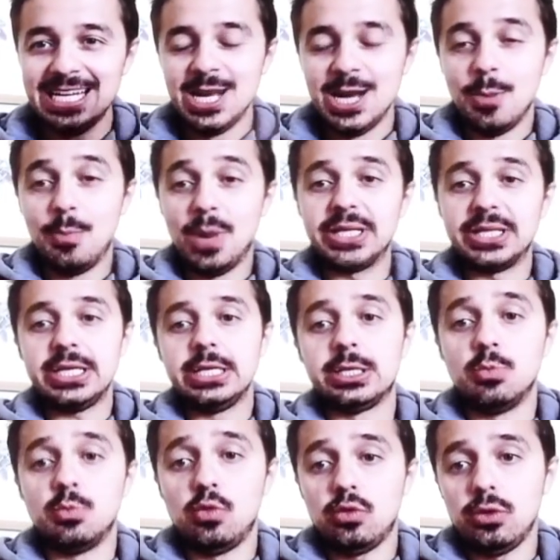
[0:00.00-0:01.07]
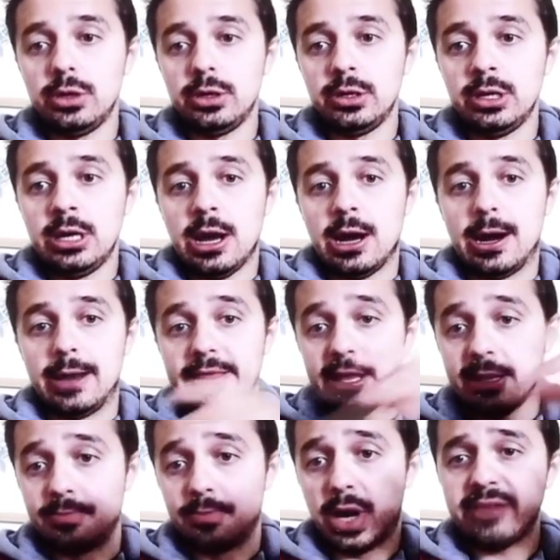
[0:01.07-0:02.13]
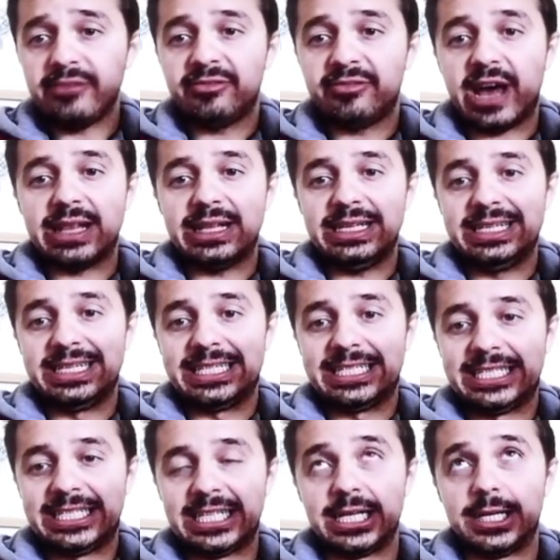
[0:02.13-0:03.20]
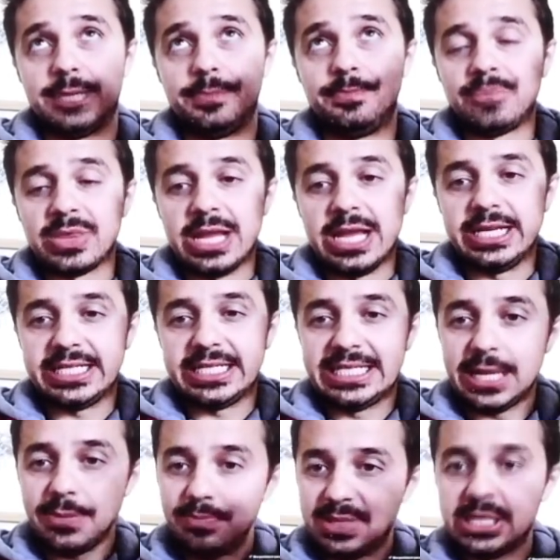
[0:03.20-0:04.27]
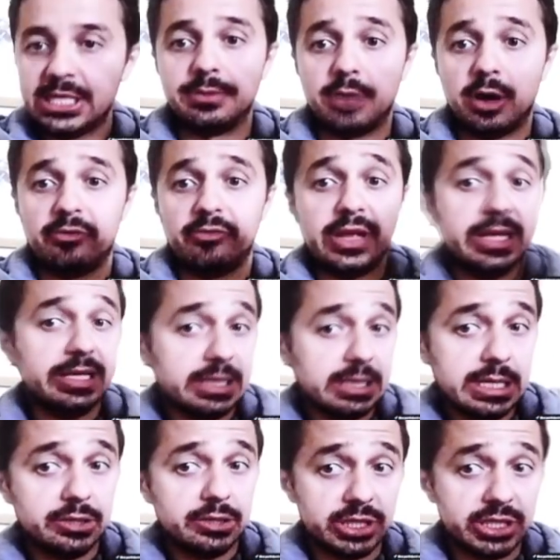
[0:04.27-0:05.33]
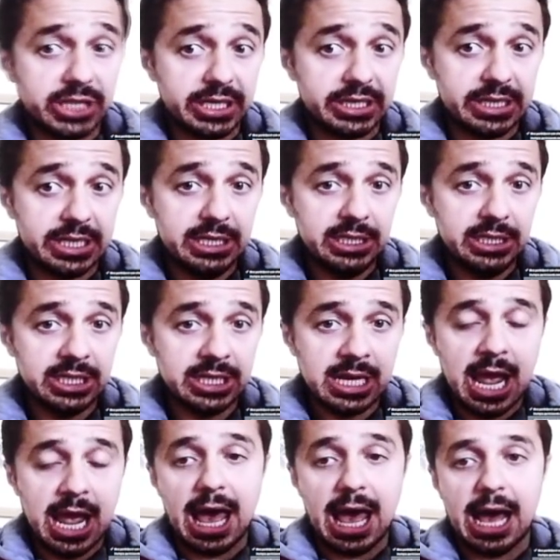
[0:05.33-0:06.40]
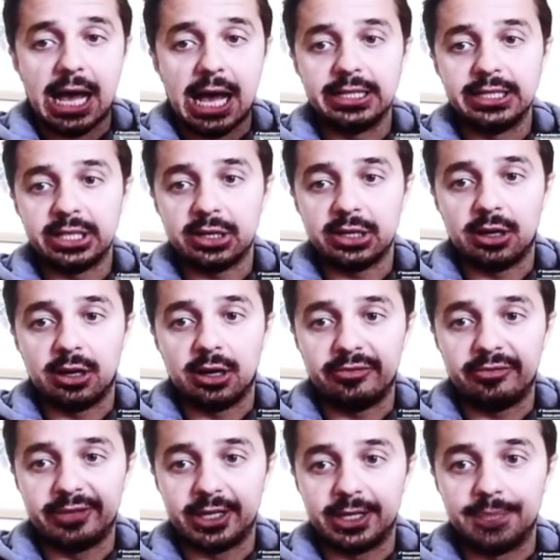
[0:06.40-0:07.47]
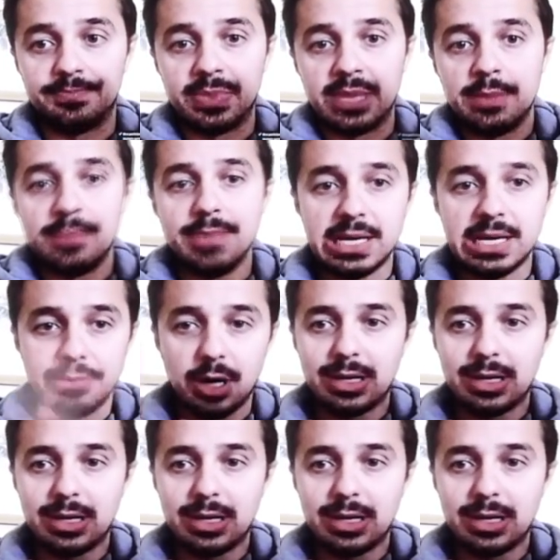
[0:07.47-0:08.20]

but it's more that body fat is a symptom of insulin resistance and of metabolic